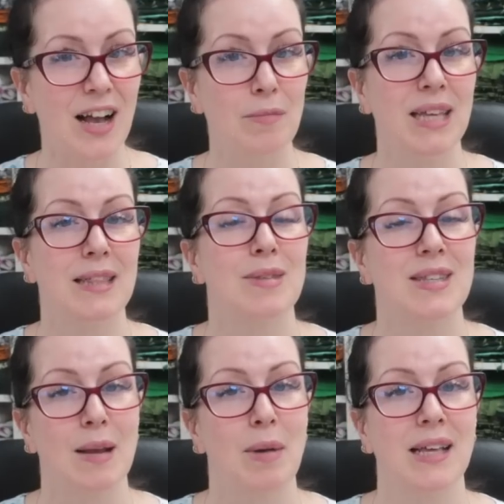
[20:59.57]
I made them the
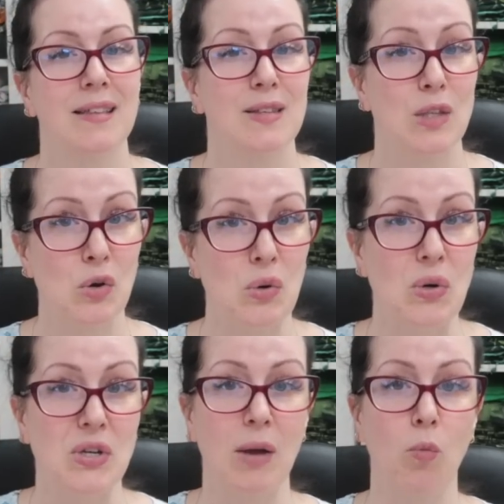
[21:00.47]
same length as the
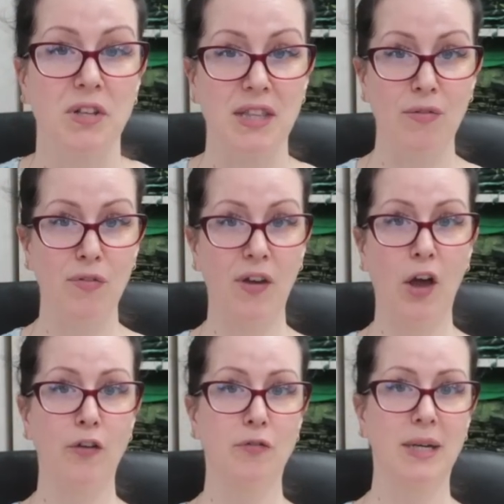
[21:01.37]
cord, and whilst they fit
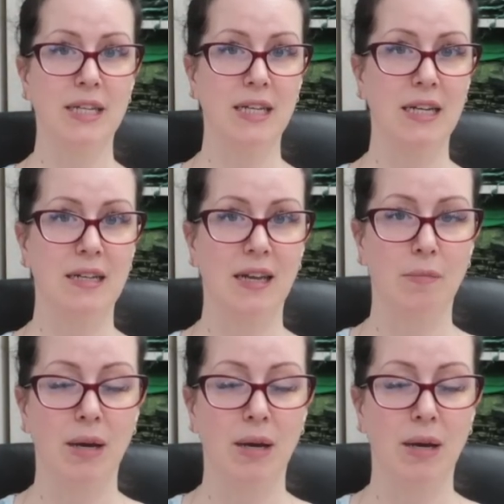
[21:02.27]
over my teeny tiny